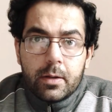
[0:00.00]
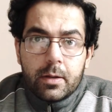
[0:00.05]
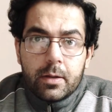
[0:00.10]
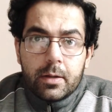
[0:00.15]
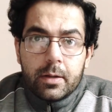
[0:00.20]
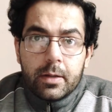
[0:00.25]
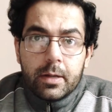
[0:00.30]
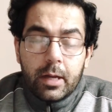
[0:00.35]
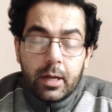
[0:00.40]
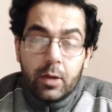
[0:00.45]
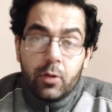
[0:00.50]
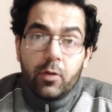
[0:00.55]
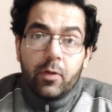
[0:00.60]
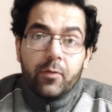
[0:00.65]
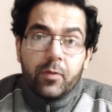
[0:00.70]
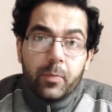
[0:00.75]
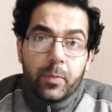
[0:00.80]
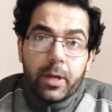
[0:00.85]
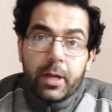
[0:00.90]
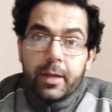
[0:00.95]
Hello
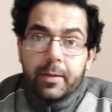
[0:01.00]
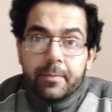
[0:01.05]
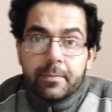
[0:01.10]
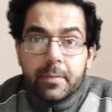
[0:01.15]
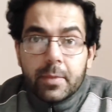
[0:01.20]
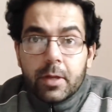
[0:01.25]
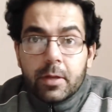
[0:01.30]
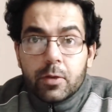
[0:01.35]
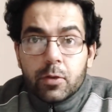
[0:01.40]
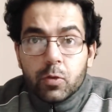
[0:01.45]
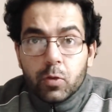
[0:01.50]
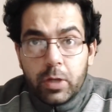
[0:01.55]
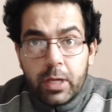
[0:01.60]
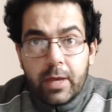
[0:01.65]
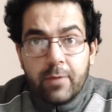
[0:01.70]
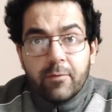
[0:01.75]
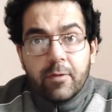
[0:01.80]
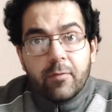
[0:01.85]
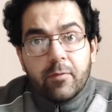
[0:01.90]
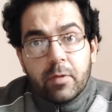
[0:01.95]
everybody. Today
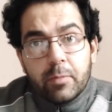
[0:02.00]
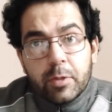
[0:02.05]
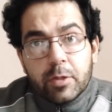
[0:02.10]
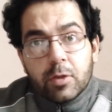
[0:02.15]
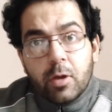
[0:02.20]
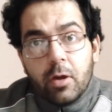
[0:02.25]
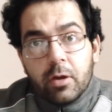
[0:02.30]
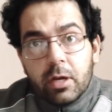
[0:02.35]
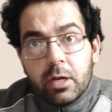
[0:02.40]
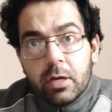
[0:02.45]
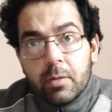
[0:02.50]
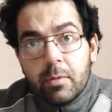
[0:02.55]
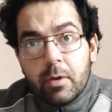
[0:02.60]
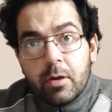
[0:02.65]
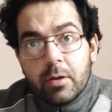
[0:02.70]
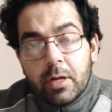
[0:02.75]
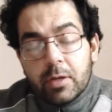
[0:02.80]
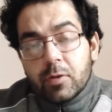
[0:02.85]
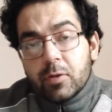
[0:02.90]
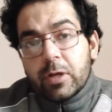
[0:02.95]
we will be talking about
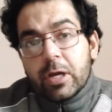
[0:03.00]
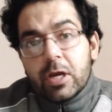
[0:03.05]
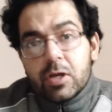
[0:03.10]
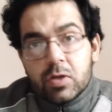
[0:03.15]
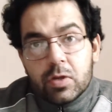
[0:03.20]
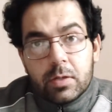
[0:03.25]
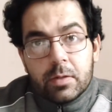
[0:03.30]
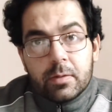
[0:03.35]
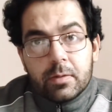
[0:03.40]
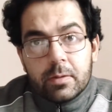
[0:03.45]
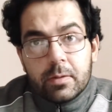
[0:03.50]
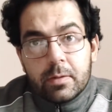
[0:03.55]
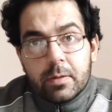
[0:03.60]
education